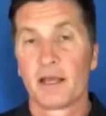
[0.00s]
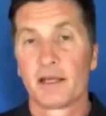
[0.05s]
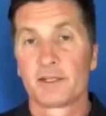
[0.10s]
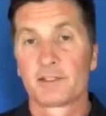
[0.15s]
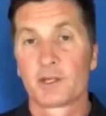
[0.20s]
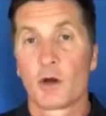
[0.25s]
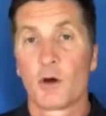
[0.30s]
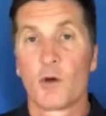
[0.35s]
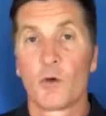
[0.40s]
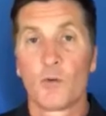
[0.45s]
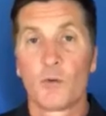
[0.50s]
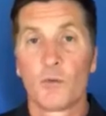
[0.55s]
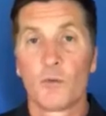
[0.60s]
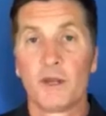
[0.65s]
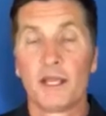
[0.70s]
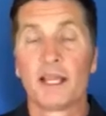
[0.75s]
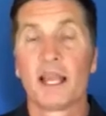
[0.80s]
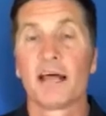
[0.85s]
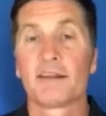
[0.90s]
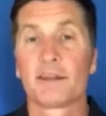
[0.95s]
So
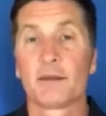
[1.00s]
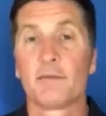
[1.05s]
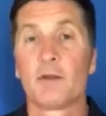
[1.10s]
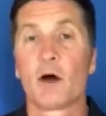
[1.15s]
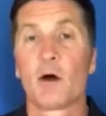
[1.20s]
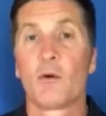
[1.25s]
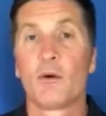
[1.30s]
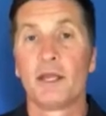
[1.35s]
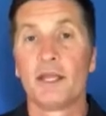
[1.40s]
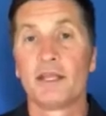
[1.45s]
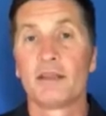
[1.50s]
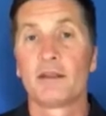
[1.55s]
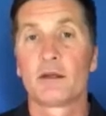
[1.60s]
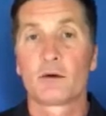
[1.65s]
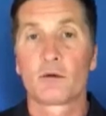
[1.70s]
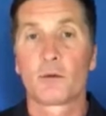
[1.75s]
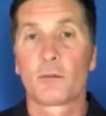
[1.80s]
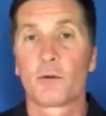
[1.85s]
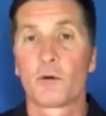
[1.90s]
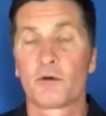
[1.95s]
we let them know in
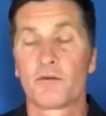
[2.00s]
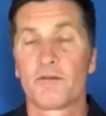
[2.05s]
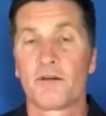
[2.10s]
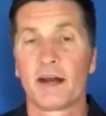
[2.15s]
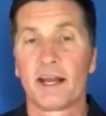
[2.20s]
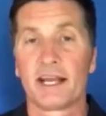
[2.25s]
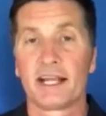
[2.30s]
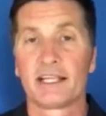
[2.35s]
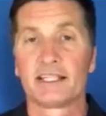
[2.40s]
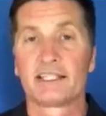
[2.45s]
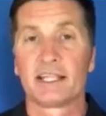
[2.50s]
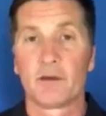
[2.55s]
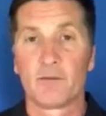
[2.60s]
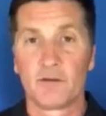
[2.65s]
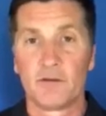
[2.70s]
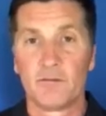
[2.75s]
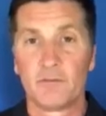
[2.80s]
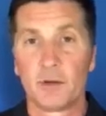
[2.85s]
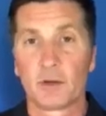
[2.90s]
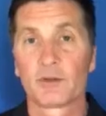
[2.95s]
their report of findings that
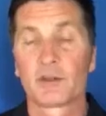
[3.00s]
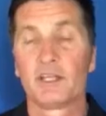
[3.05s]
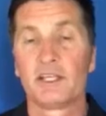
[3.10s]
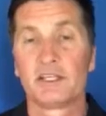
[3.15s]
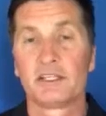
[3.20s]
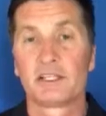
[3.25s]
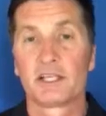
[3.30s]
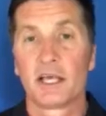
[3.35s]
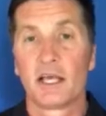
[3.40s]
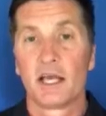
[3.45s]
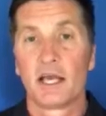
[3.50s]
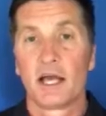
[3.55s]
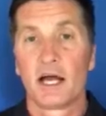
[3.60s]
we built these